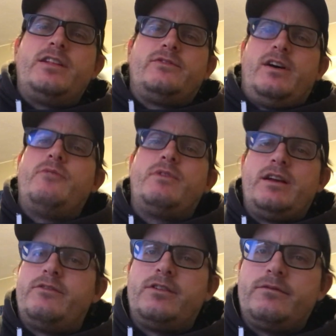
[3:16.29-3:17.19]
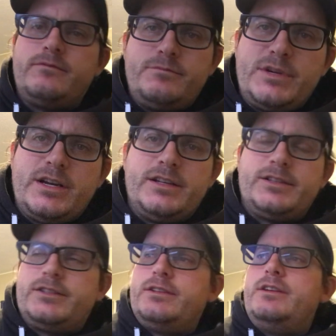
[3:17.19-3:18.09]
That's fine, whatever.
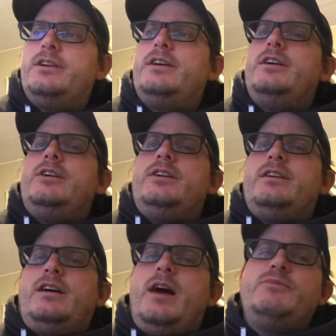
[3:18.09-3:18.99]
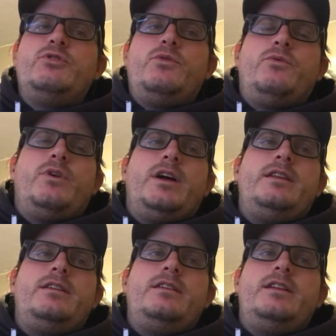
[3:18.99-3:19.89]
Because I'm doing
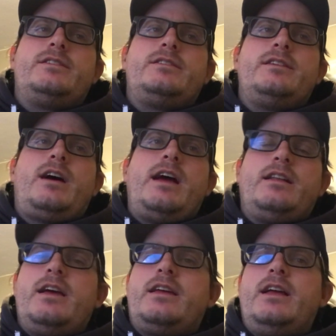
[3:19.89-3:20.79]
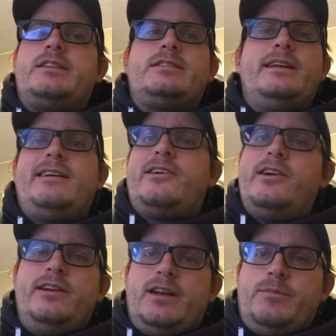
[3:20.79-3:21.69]
what it's I like. It's not
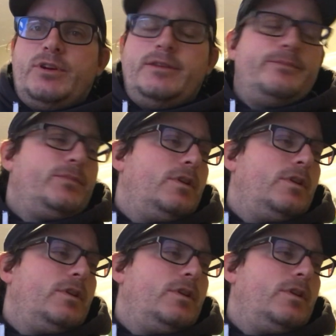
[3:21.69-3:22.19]
hurting anybody.